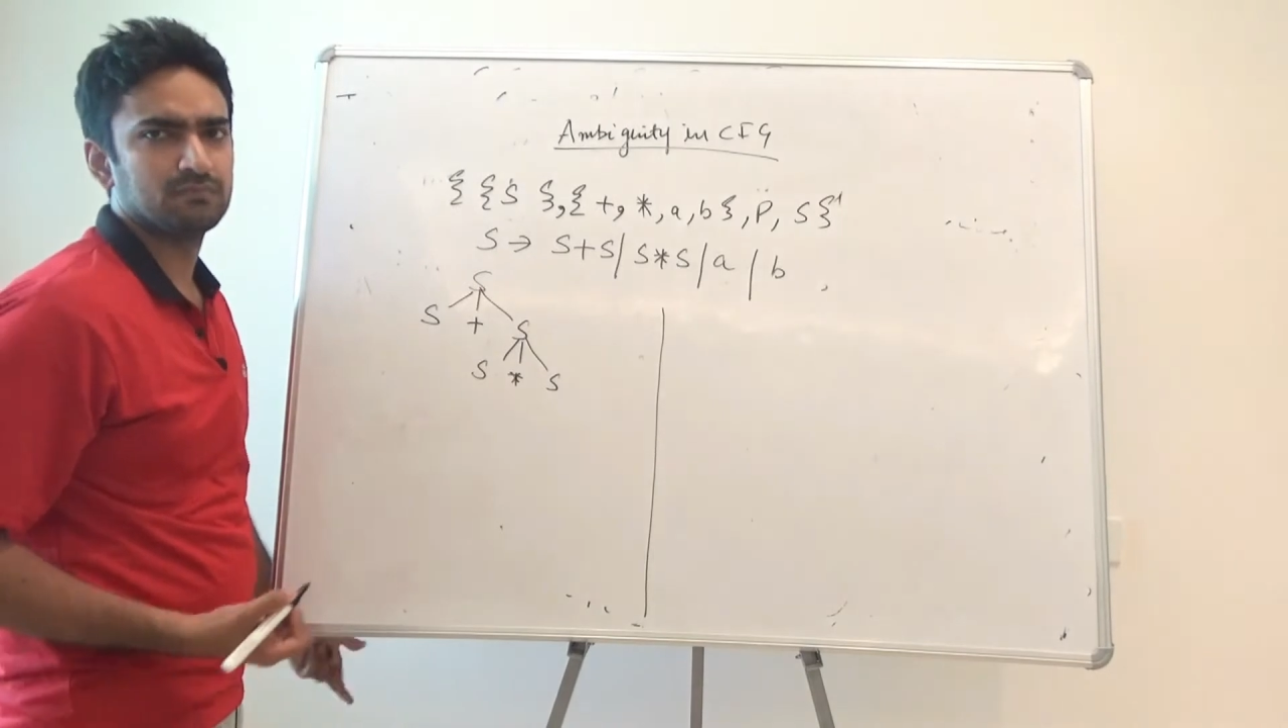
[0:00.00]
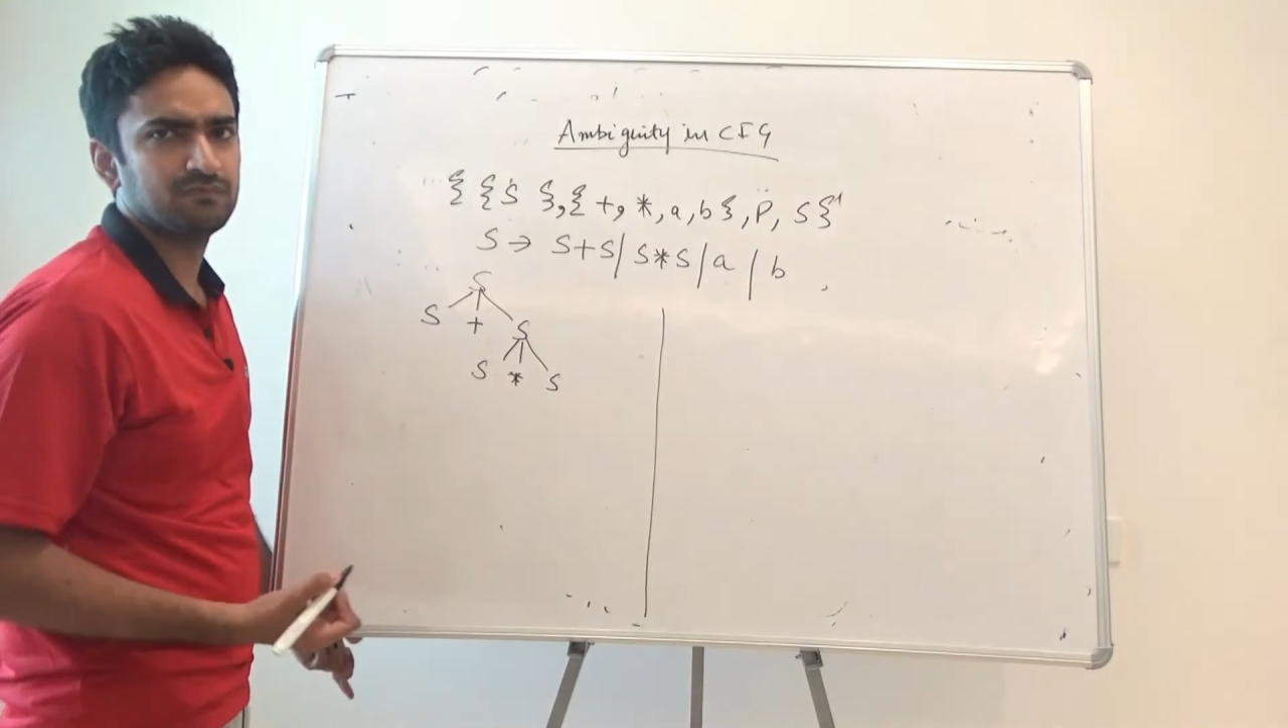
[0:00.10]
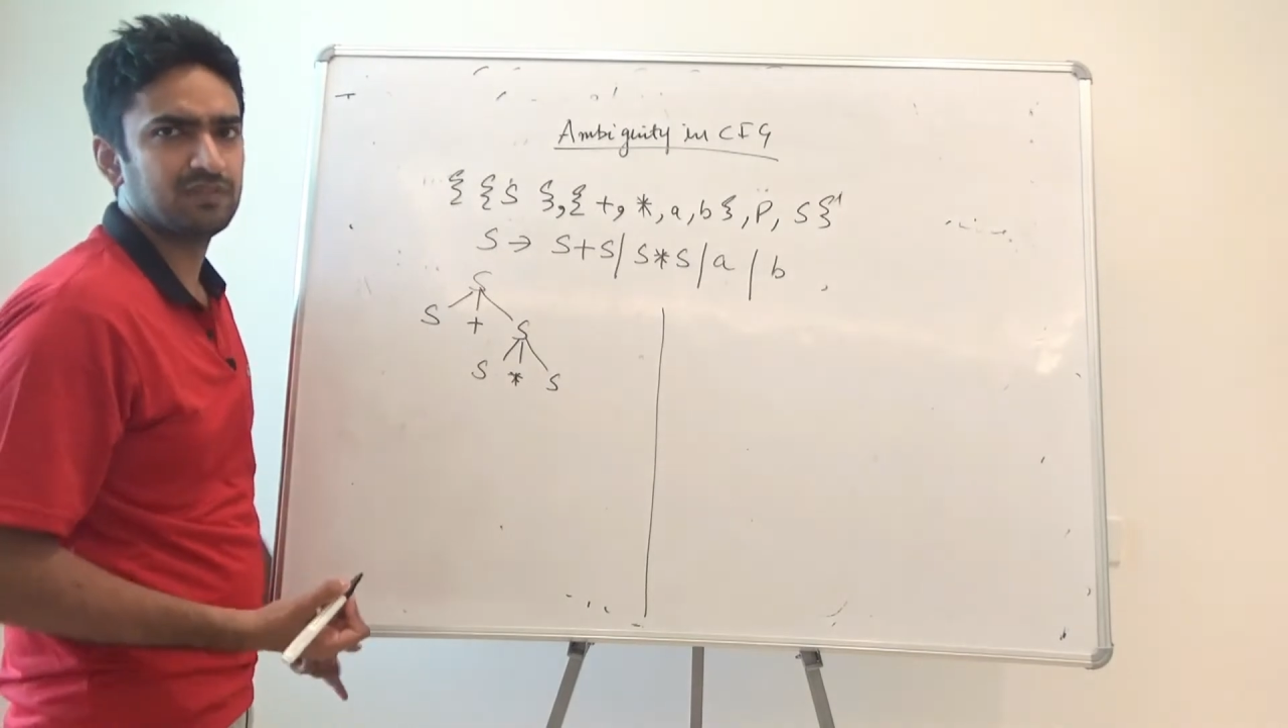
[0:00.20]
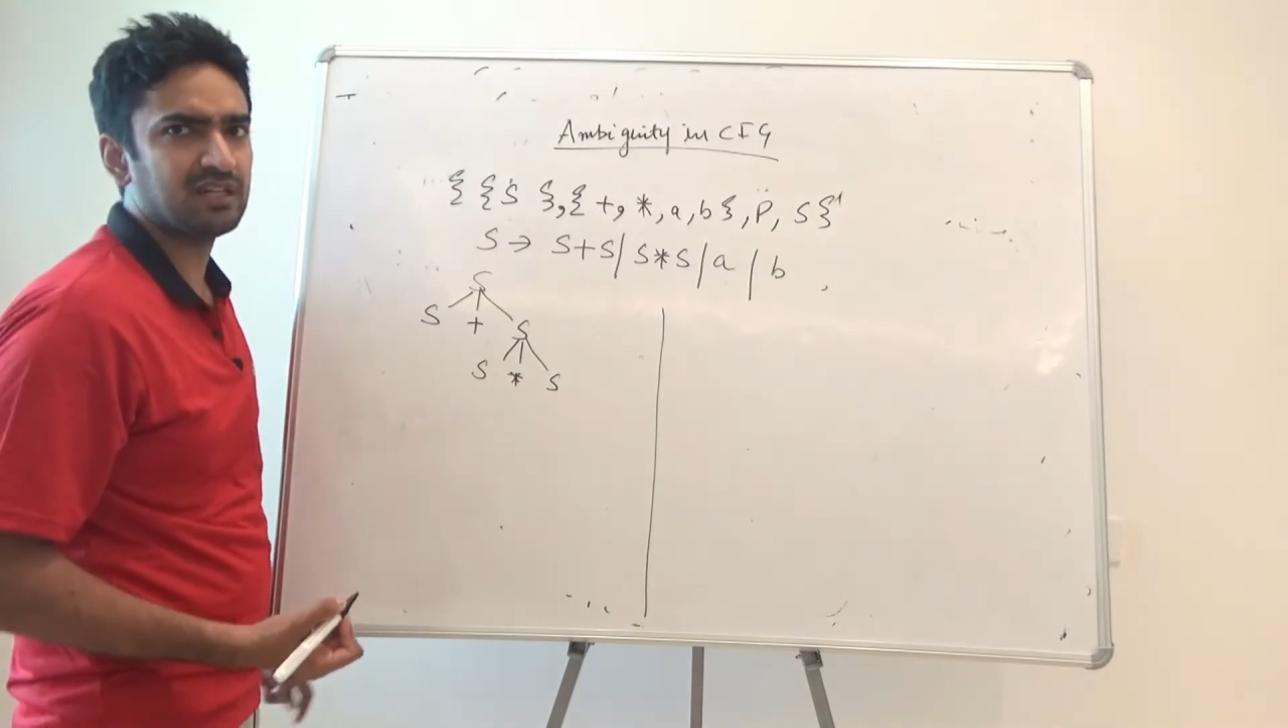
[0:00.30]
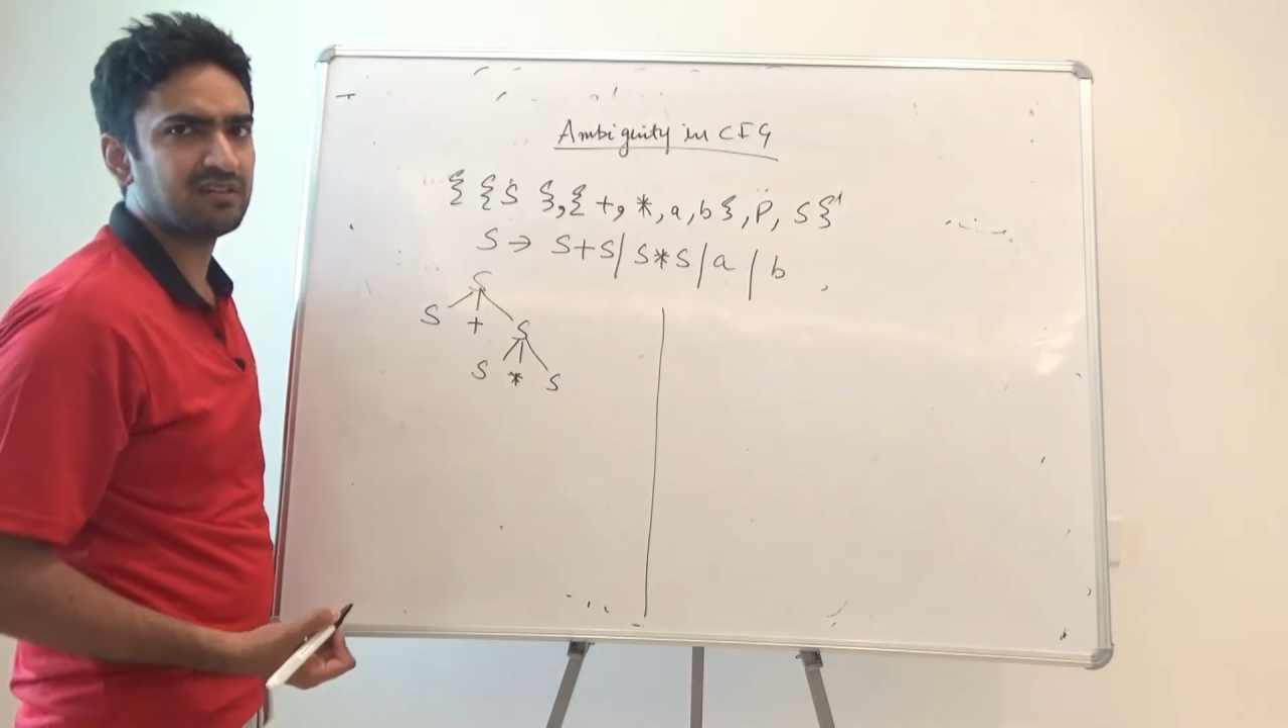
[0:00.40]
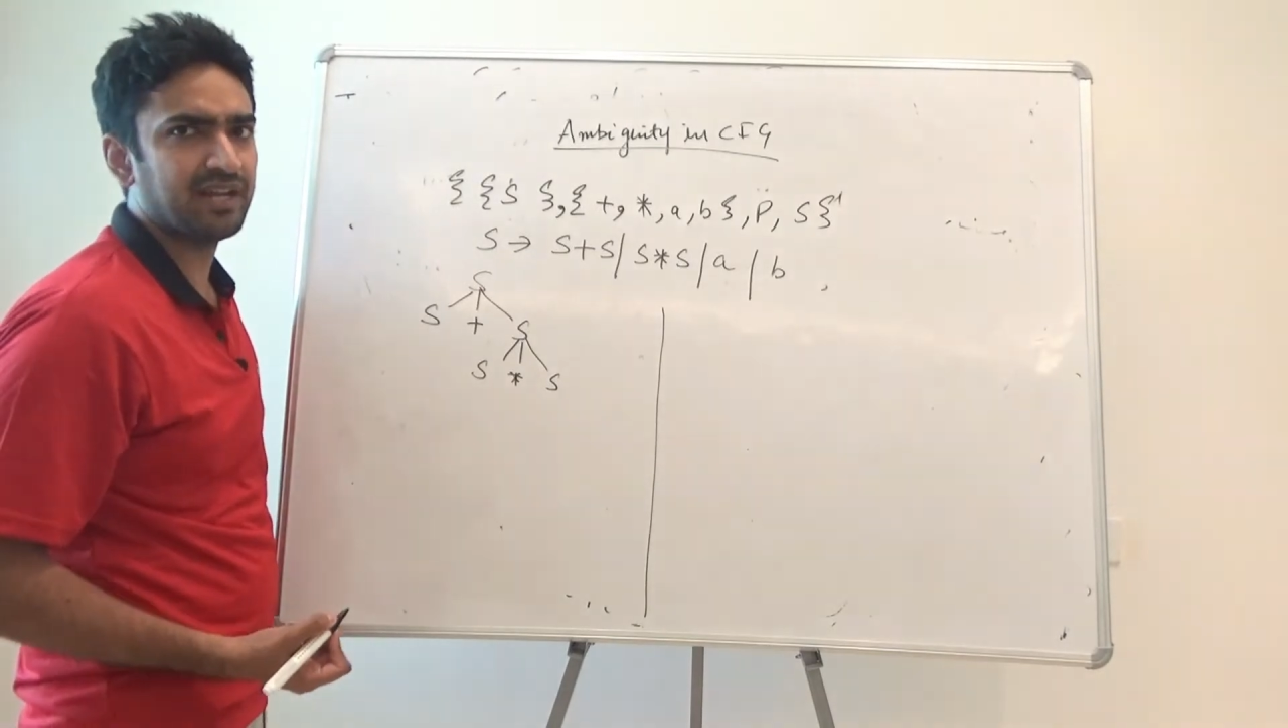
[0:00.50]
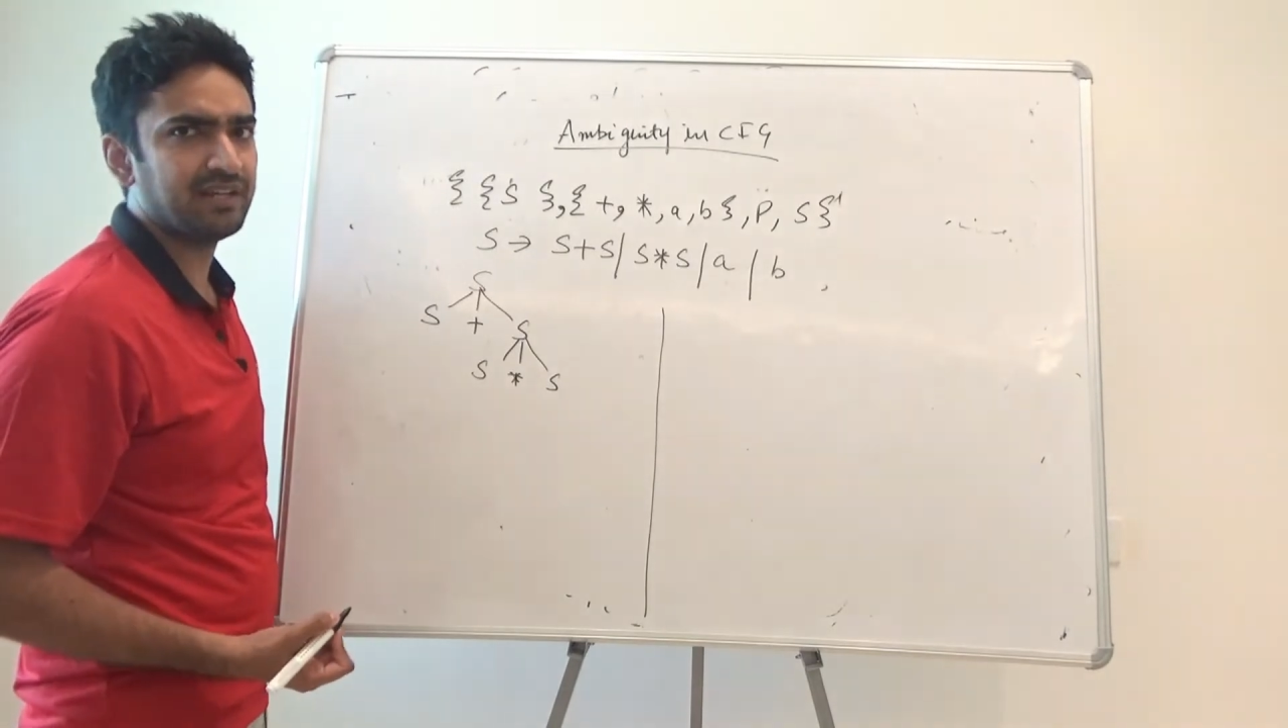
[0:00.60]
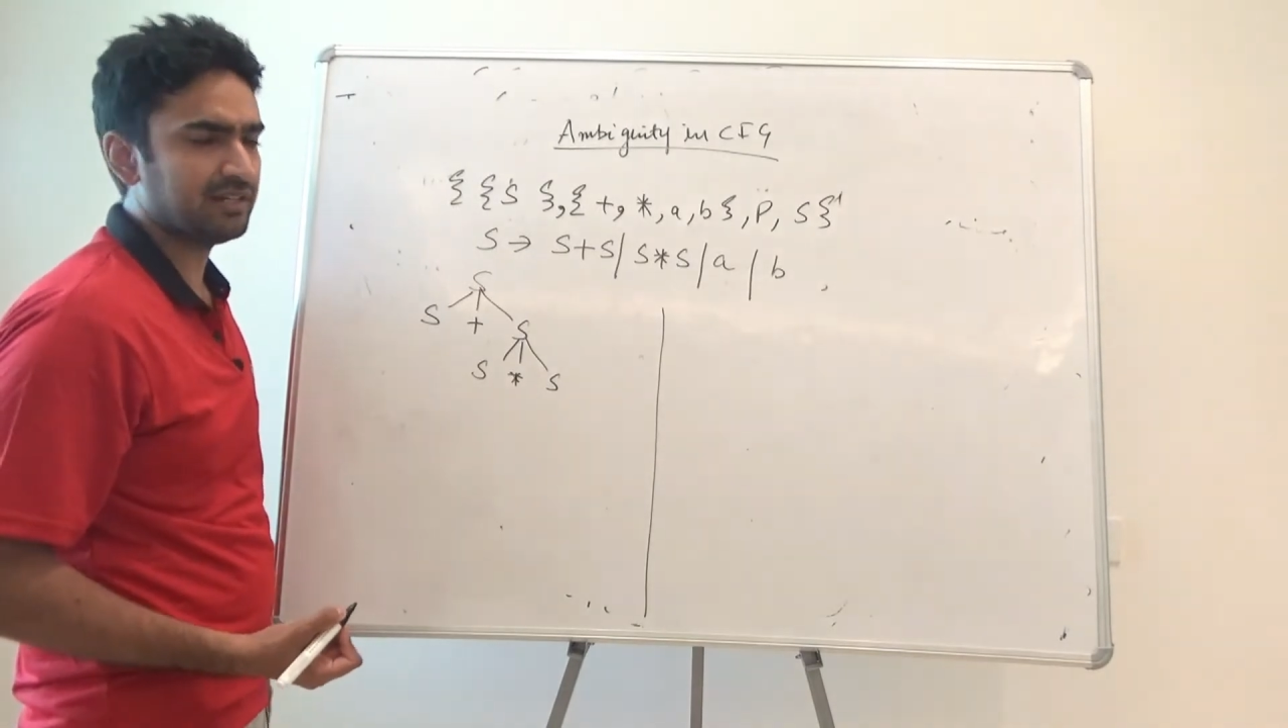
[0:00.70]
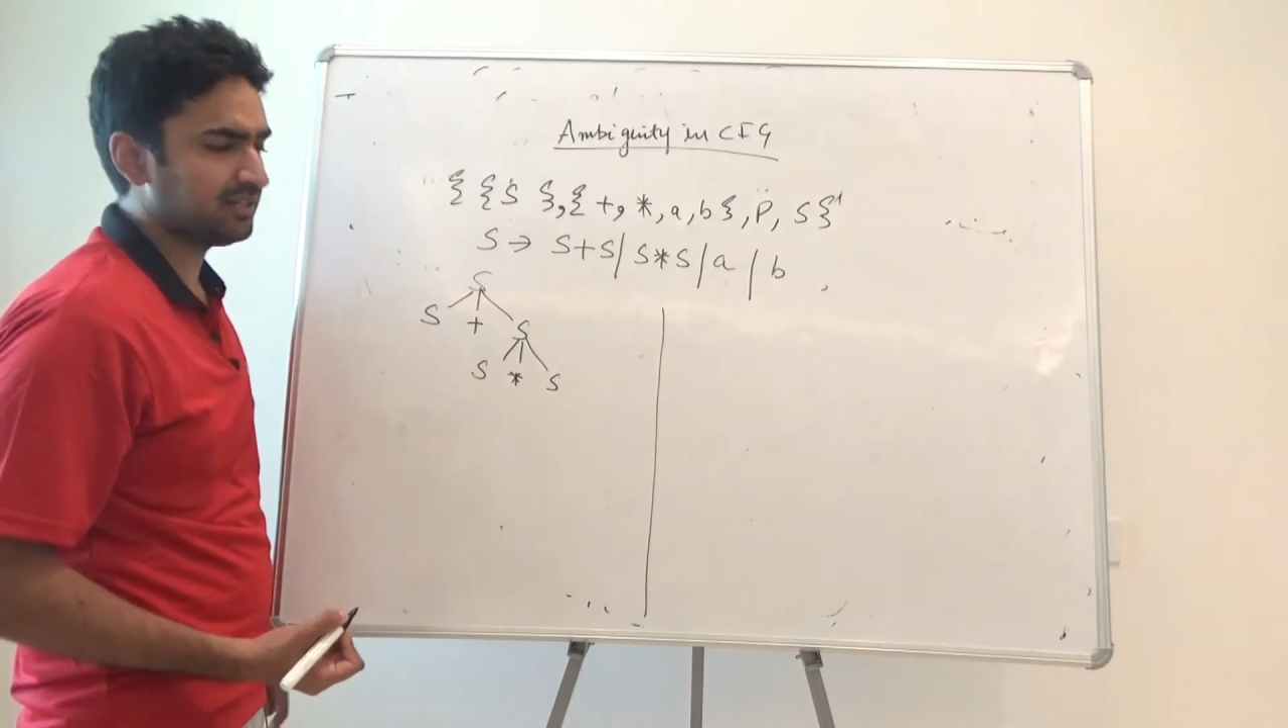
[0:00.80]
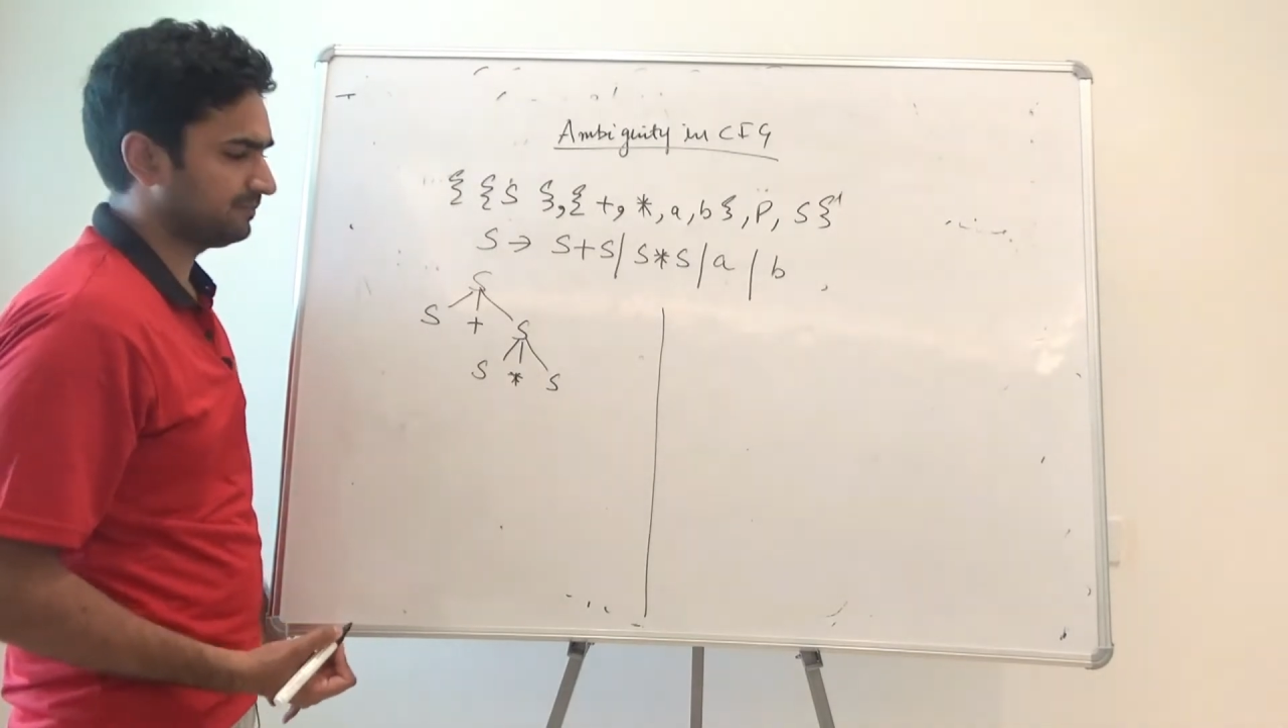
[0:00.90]
We can
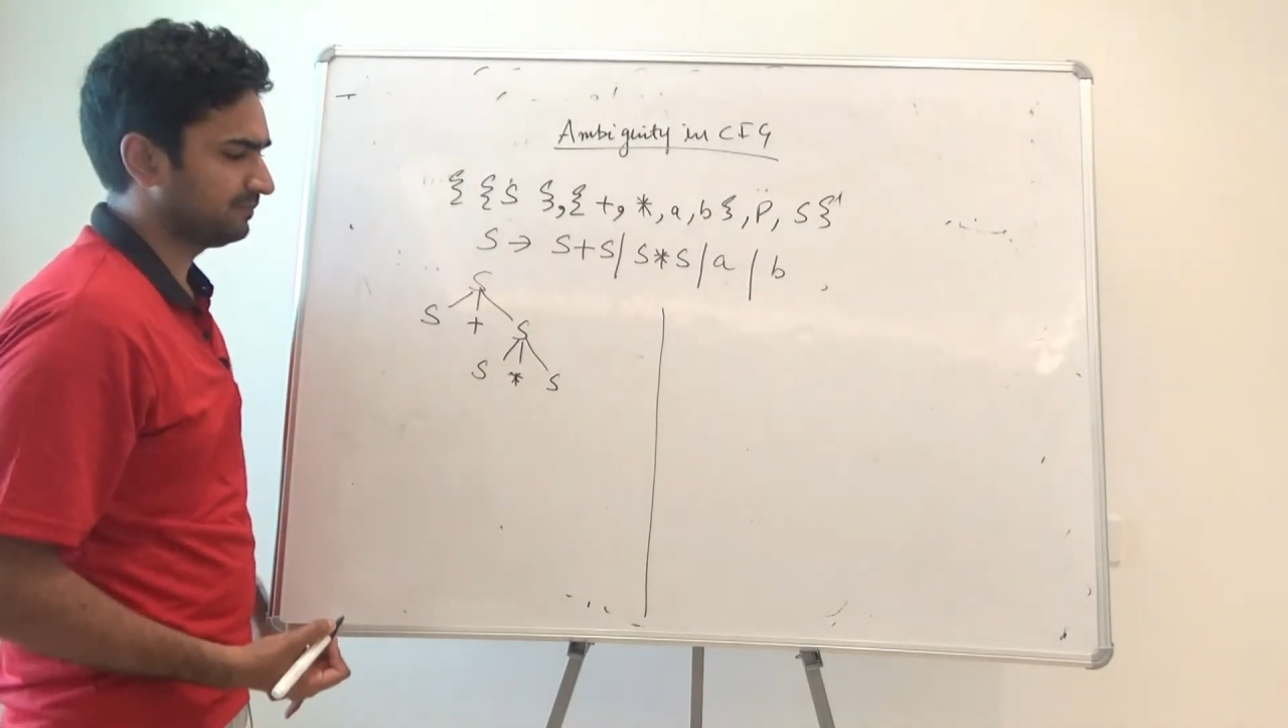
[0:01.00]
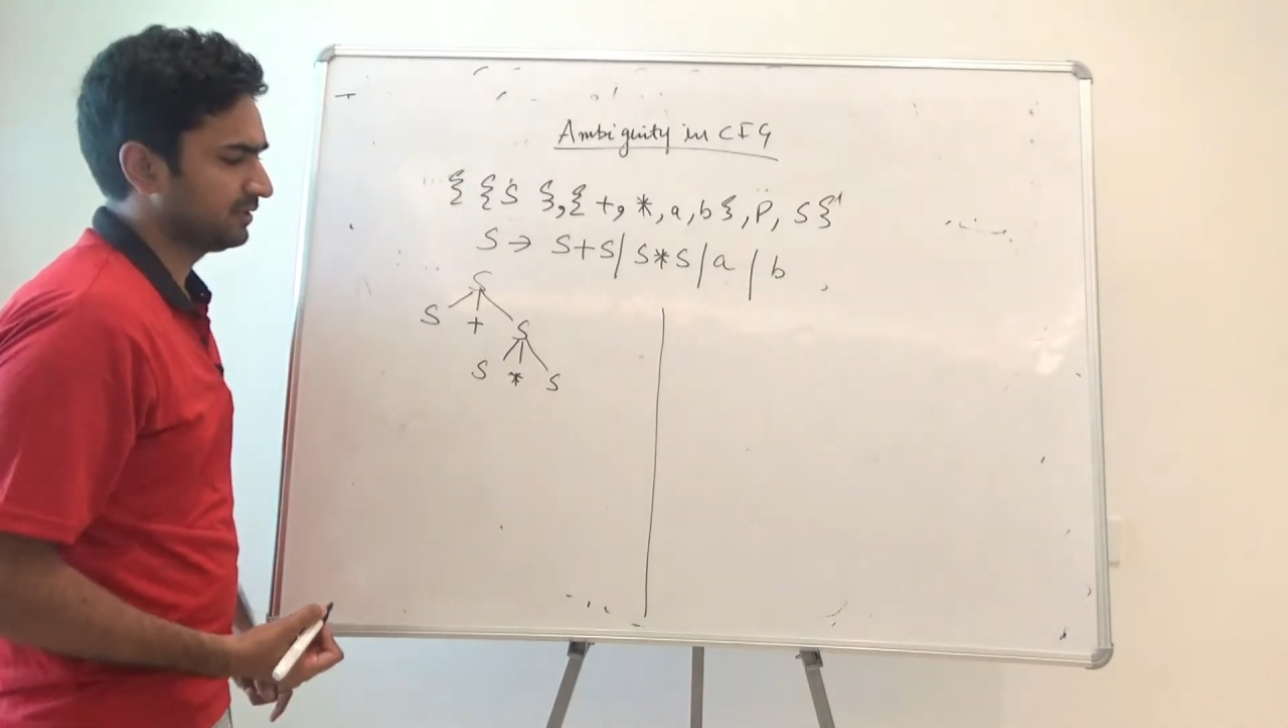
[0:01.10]
write it.